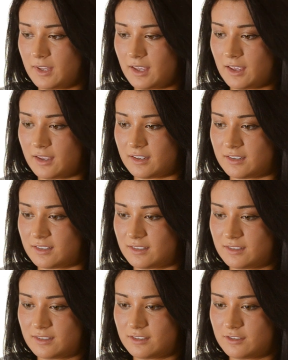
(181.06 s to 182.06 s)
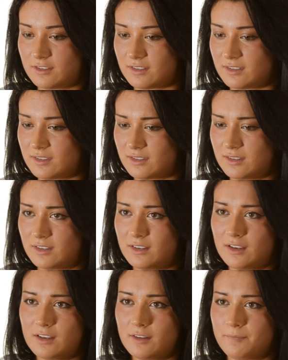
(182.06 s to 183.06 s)
And just
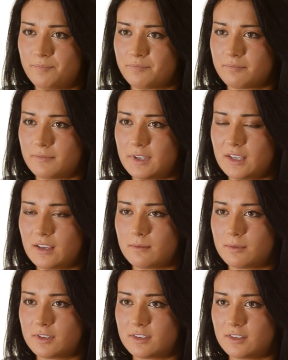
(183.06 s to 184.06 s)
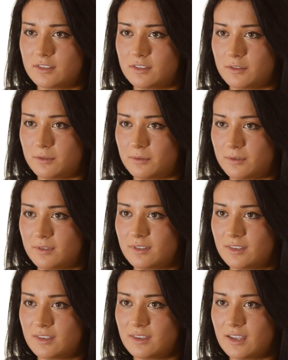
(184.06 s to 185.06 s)
being able to do
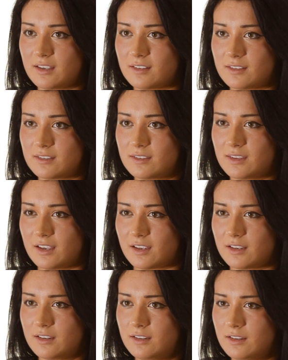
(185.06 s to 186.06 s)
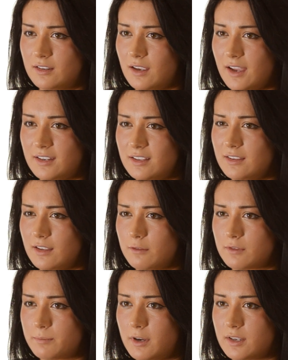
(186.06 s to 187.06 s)
things that I didn't think
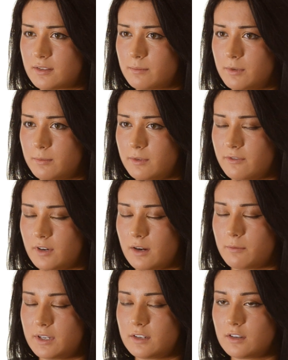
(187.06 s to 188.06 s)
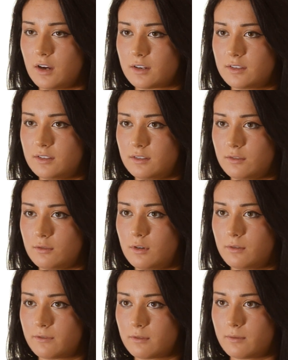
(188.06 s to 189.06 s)
was possible before I went and talked to
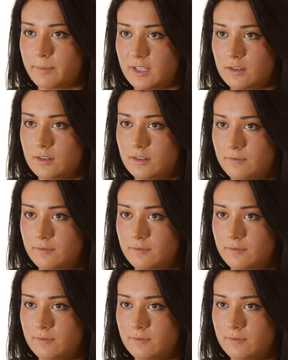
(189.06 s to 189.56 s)
Hope for Women.